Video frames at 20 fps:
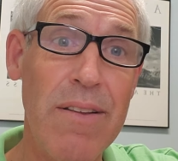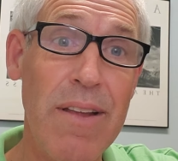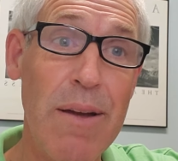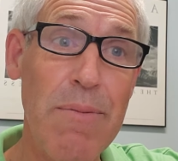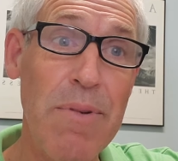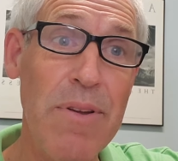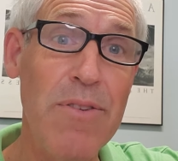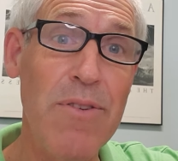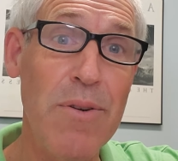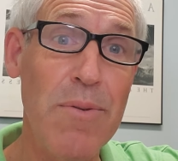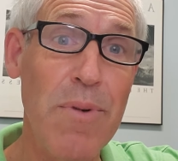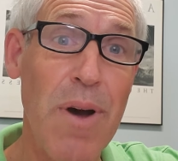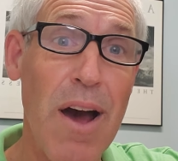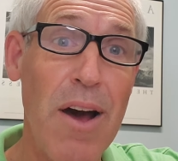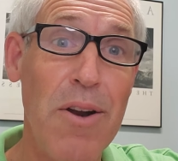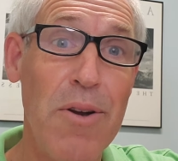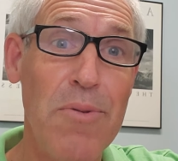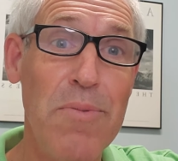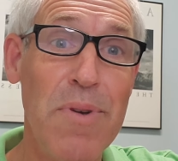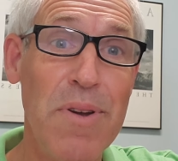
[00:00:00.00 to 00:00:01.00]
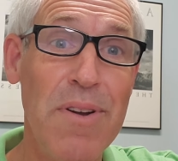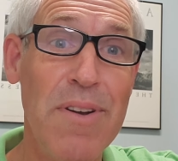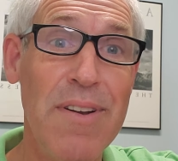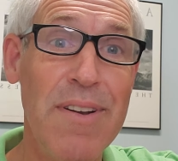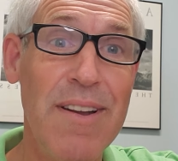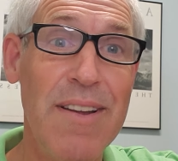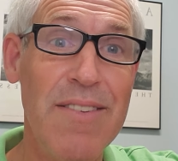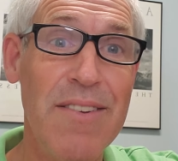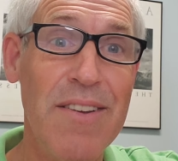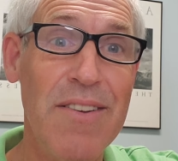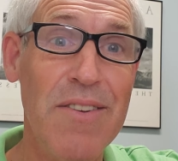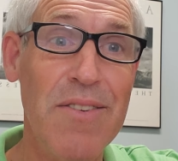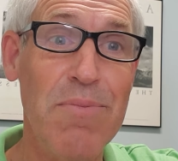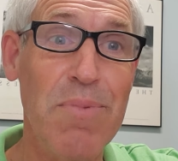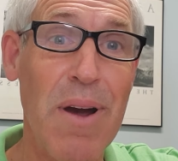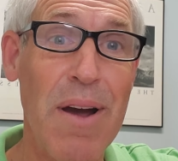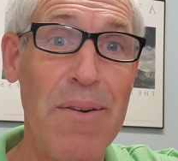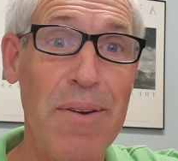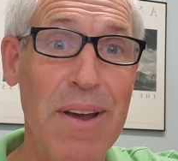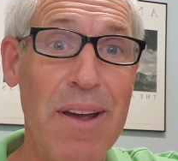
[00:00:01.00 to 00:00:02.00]
That means your autoimmune disease is
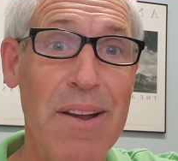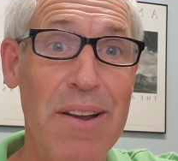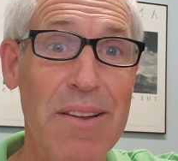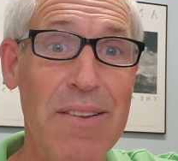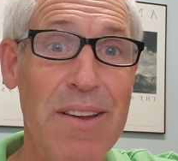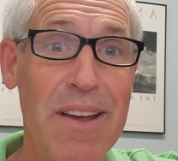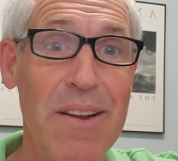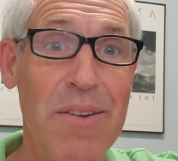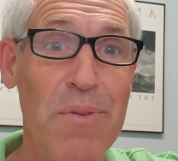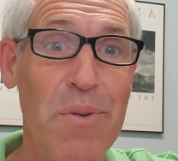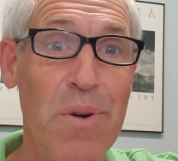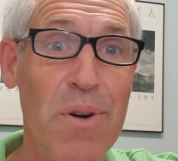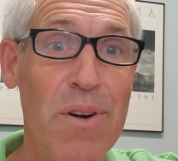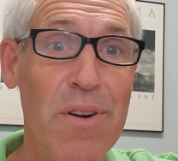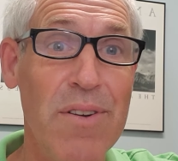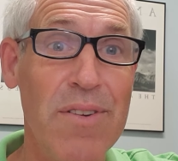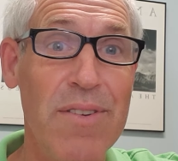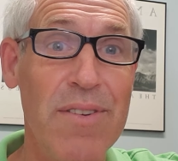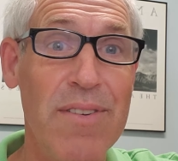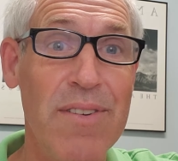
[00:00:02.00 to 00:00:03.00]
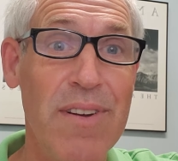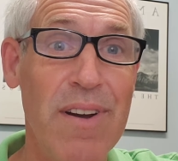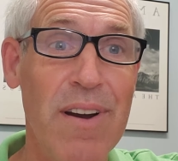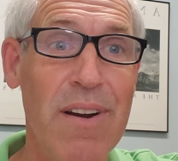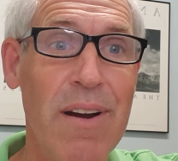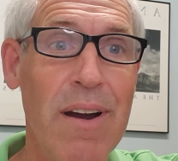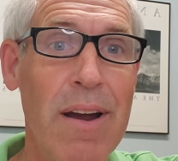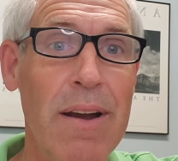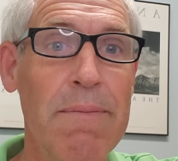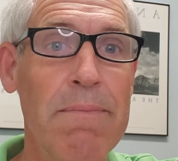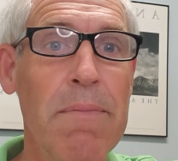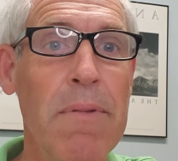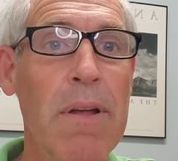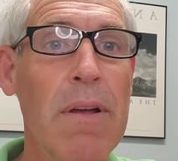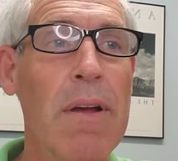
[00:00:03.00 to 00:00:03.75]
probably getting worse, all right?